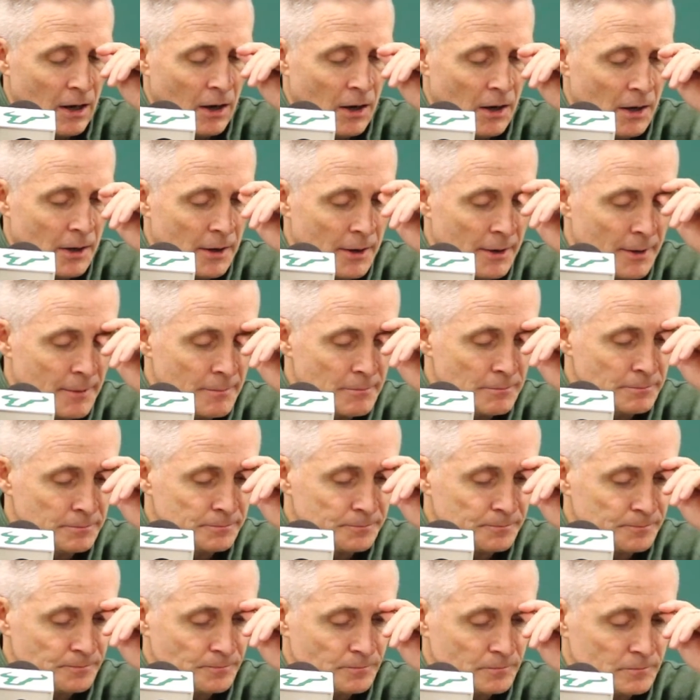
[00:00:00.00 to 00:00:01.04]
You
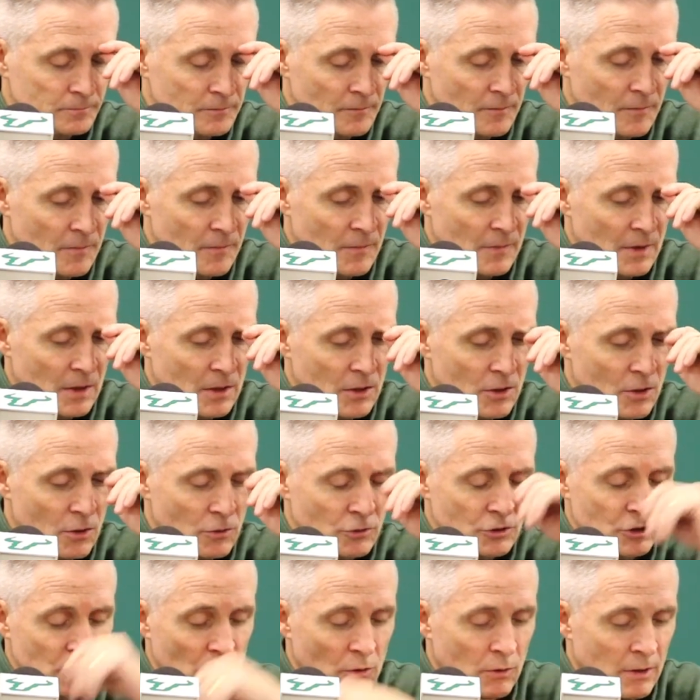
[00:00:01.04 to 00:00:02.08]

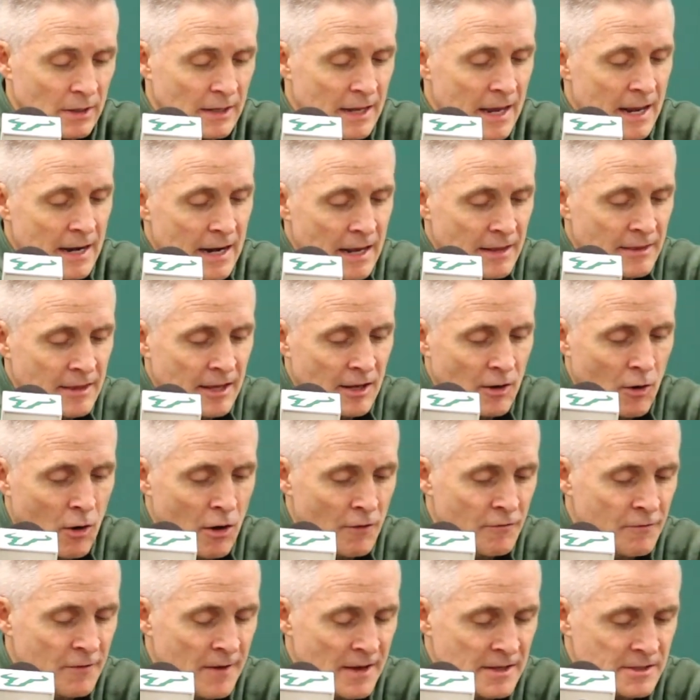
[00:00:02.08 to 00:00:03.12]
know, so again, I think
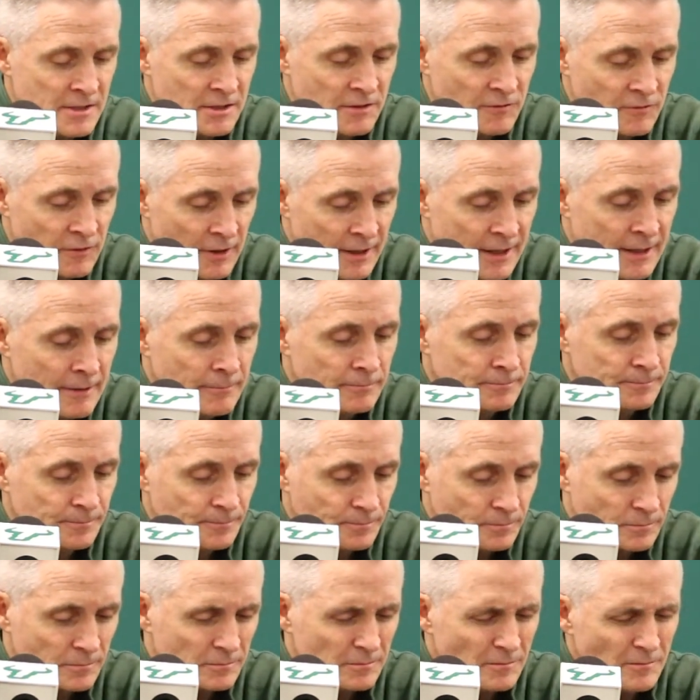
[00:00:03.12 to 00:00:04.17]
offensively,
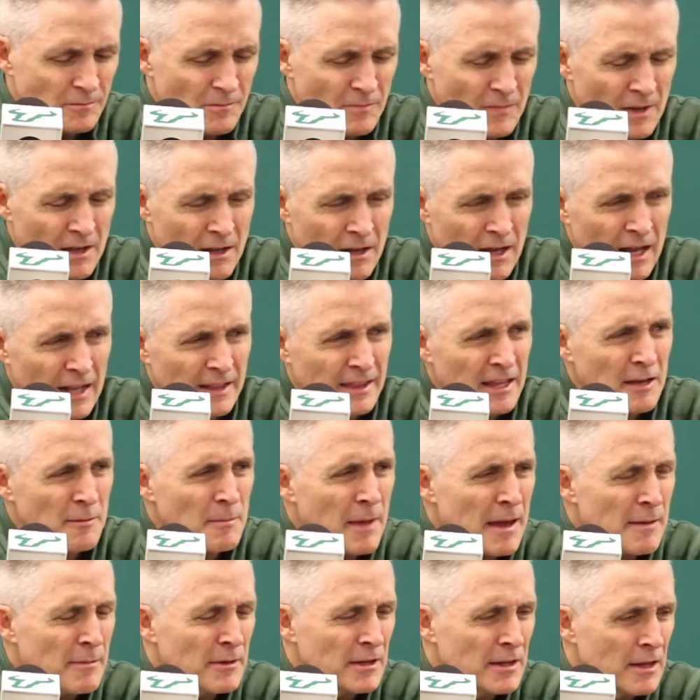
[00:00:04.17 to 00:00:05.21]
I think
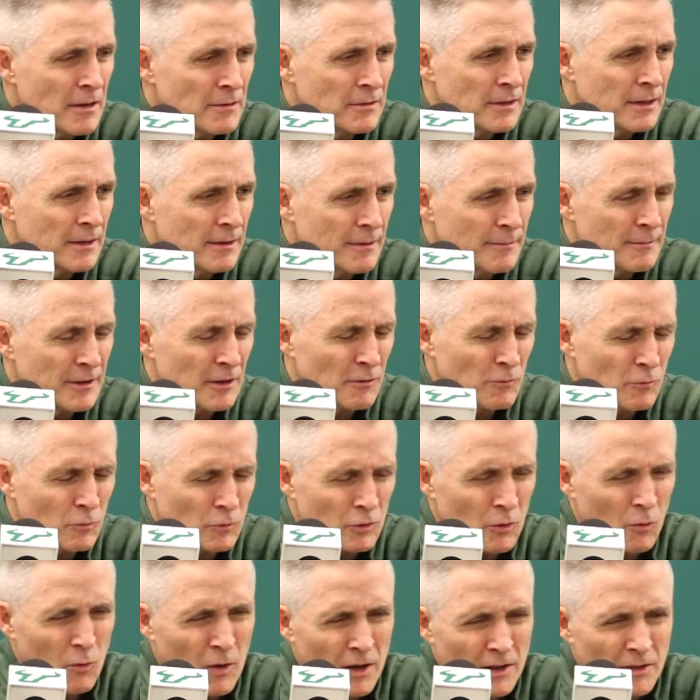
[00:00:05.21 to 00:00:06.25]
maybe the
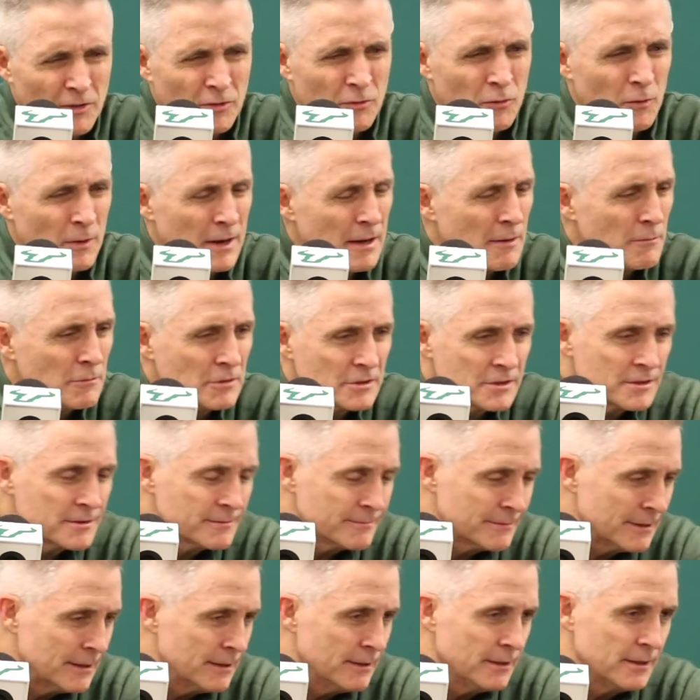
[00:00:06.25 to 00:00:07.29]
1-3 was
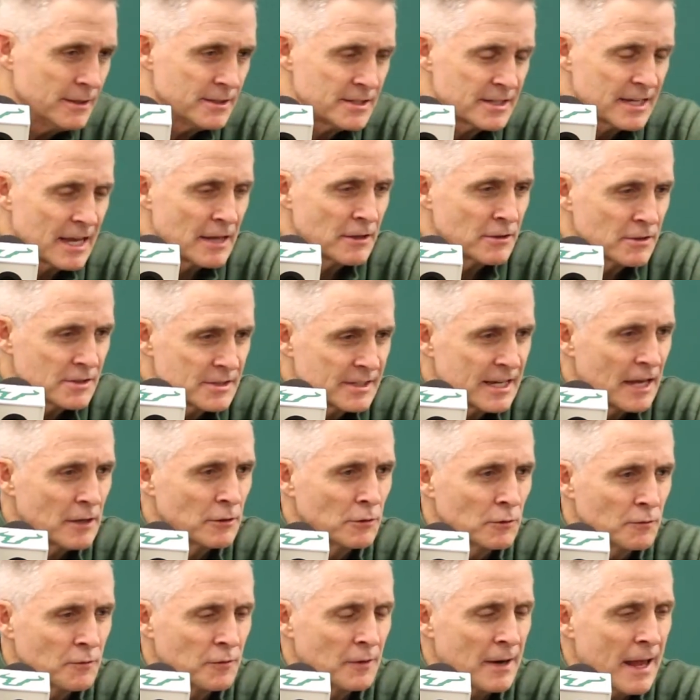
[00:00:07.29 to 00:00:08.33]

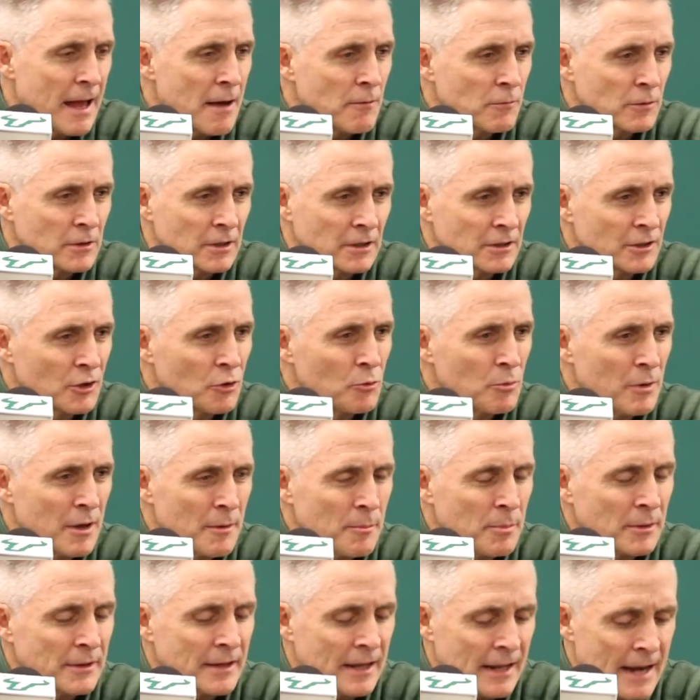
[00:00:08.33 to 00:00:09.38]
settled for that one a little
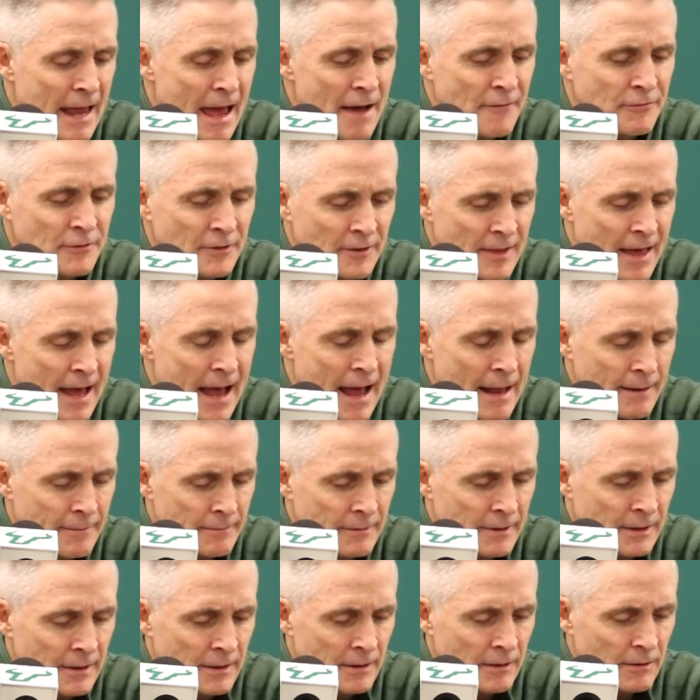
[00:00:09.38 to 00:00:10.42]
bit, but then after that,
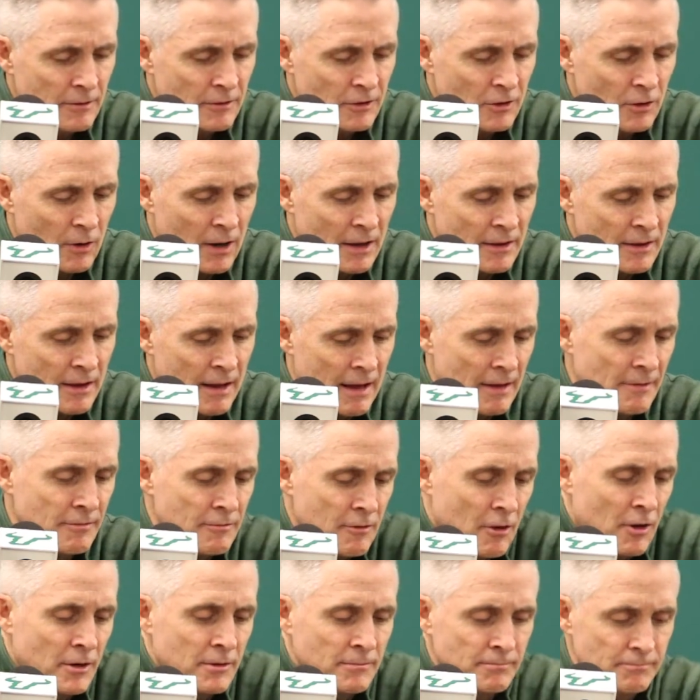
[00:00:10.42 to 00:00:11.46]
you know, I
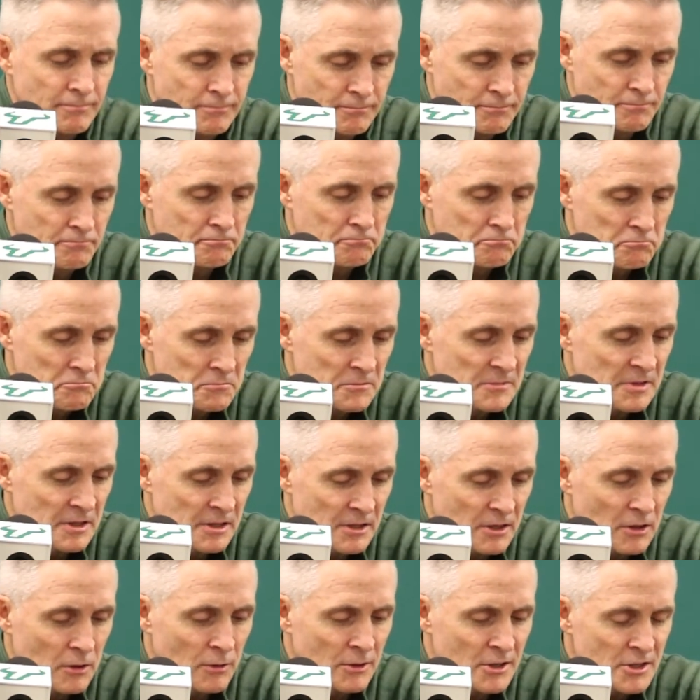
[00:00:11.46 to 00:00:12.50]
thought,
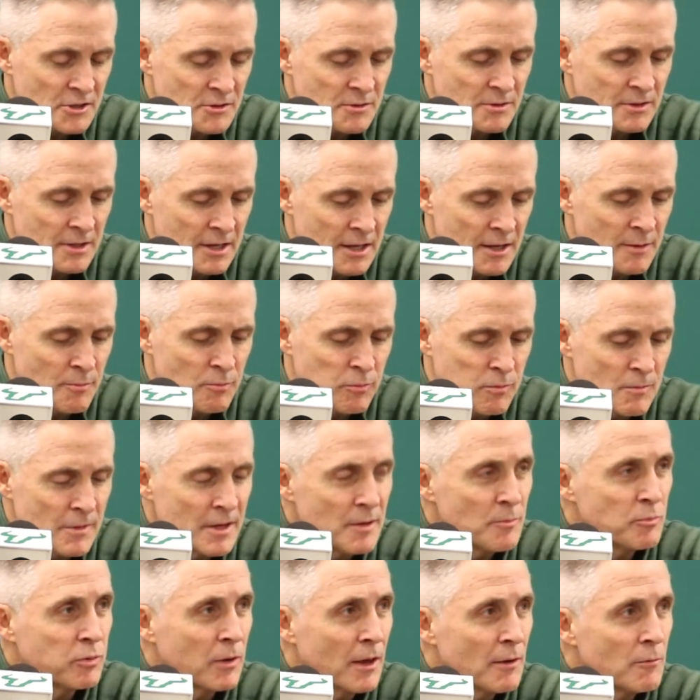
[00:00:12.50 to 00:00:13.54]
you know, he
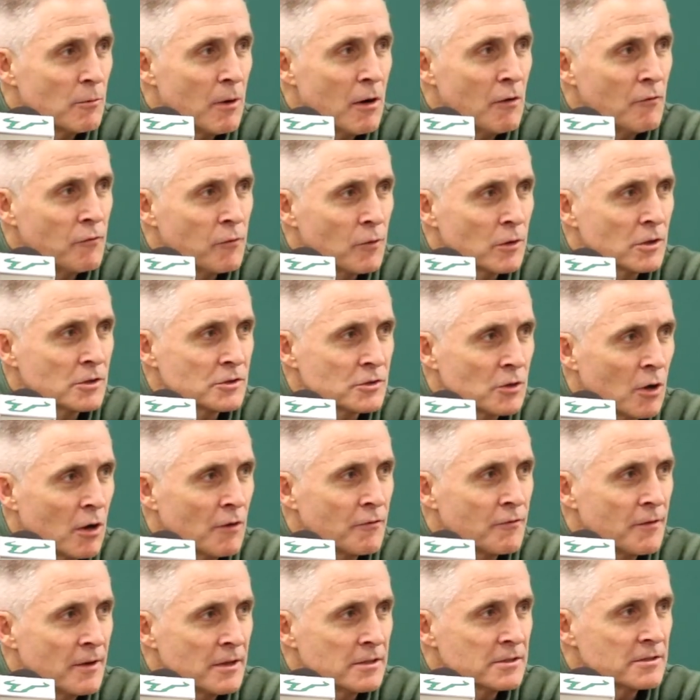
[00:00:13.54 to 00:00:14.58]
played well for us
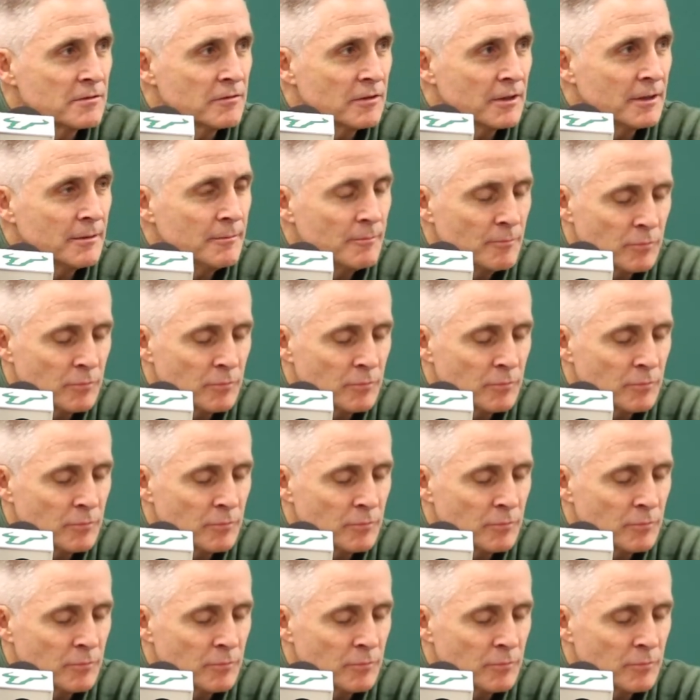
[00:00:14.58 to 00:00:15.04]
offensively.